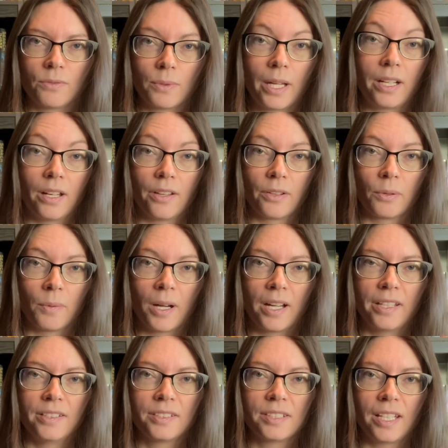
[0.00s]
read
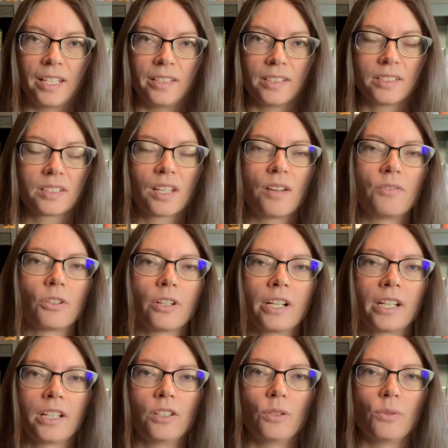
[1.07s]
otherwise and
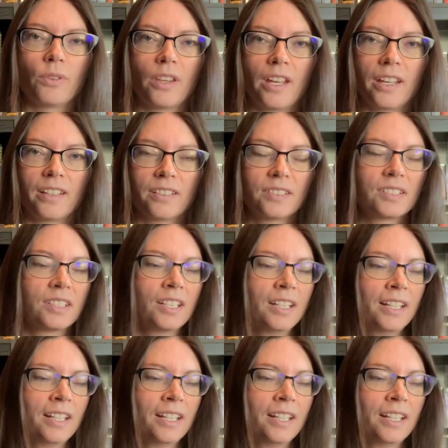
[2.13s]
discovering new things.